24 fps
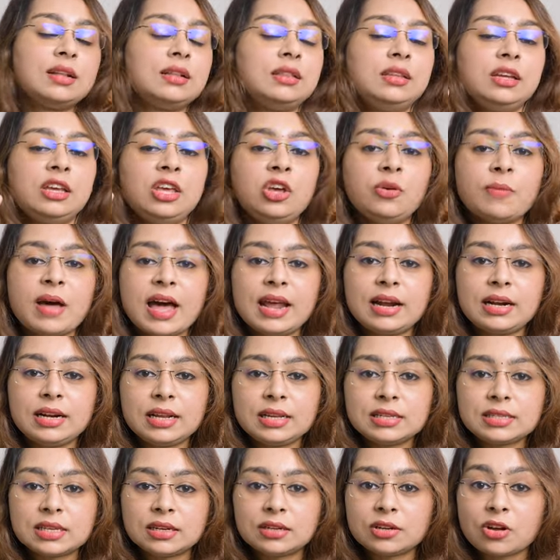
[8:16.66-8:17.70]
The
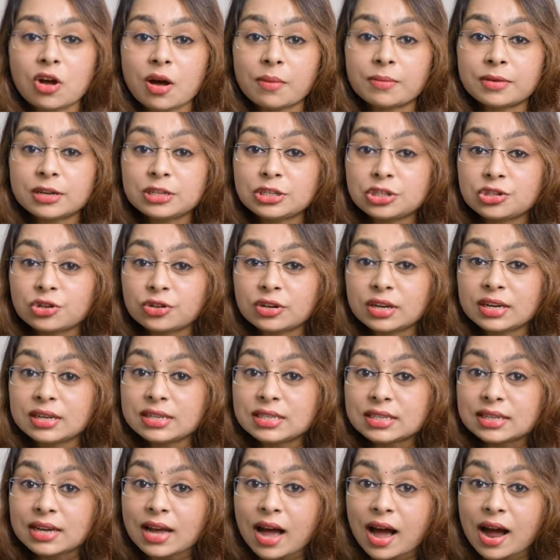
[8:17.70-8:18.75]
humanities and commerce
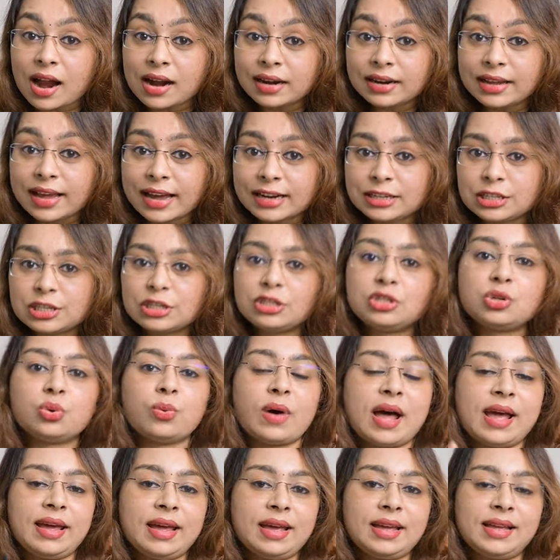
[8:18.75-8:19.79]
students can't get into
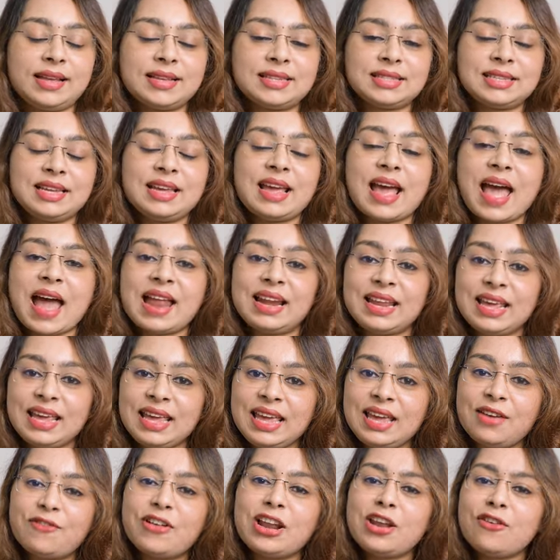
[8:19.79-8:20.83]
IISc. And
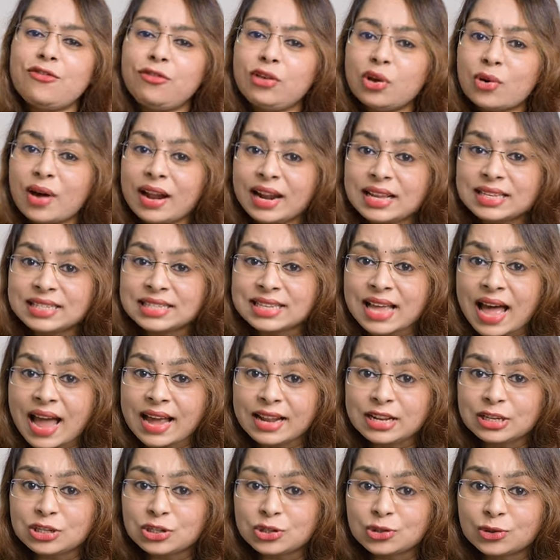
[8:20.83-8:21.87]
even if you are a
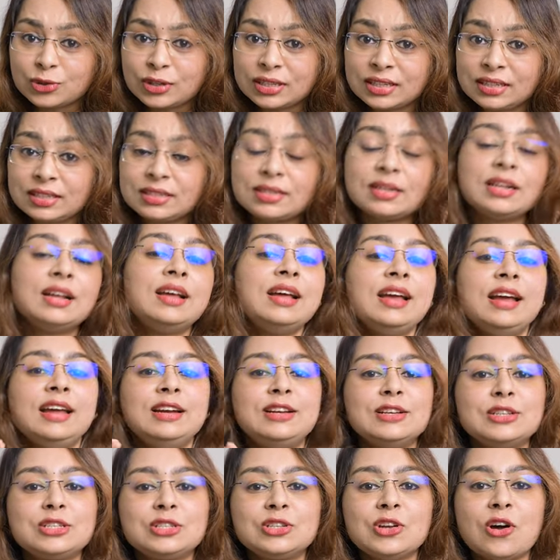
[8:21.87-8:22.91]
science student,
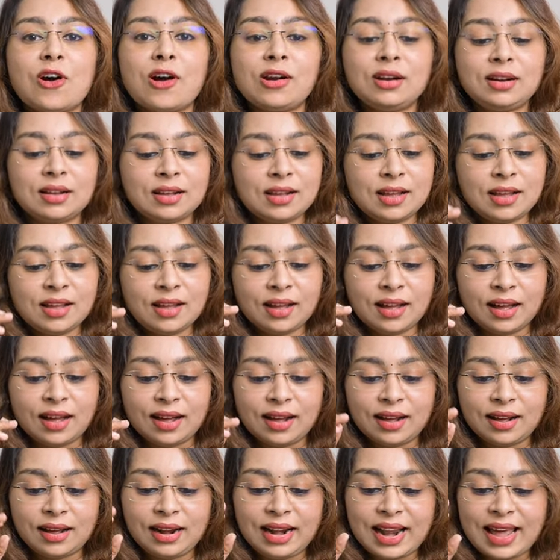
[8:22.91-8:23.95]
it is not
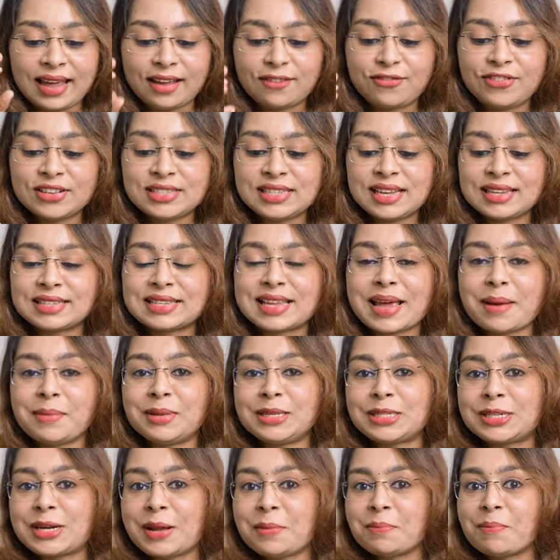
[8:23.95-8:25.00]
like physics,
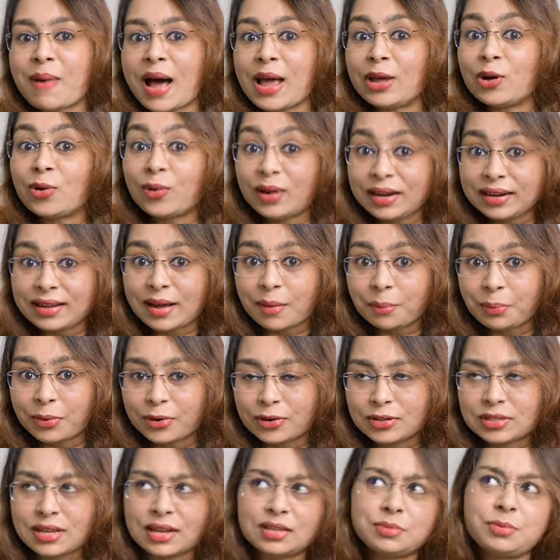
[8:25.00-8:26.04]
chemistry, bio, and
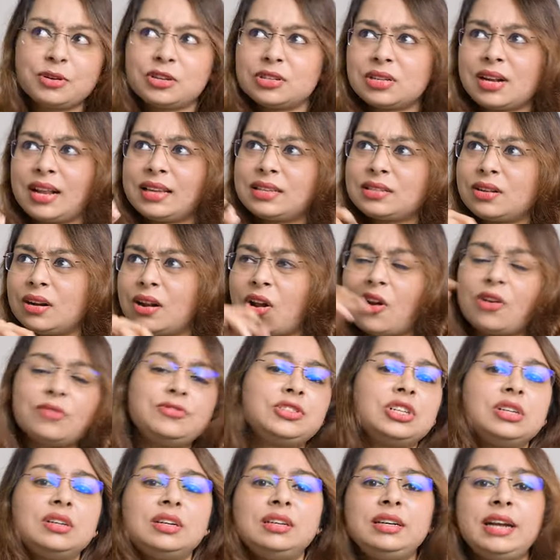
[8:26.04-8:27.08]
computer science, because like a lot of
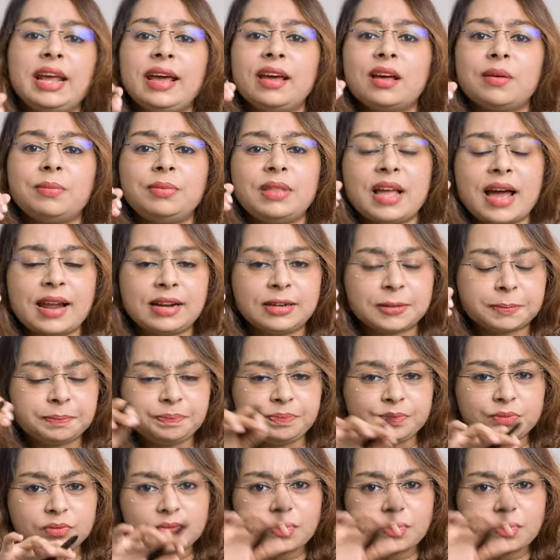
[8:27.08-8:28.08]
children take up that